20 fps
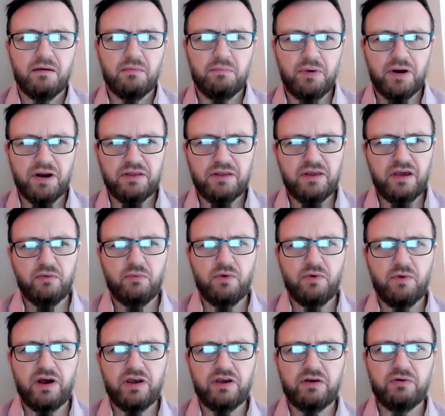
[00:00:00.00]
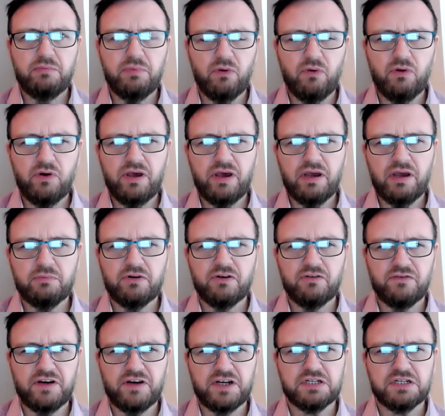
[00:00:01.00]
But I think where you're employing
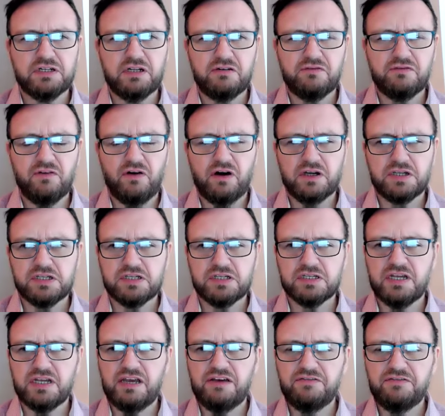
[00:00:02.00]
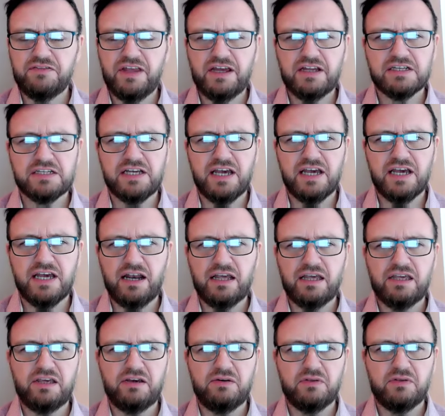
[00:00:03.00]
professional advisors, if they're
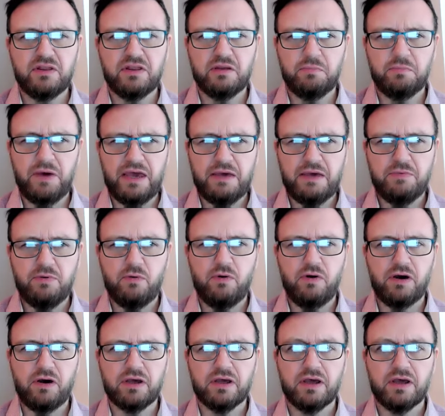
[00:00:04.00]
telling you that the paperwork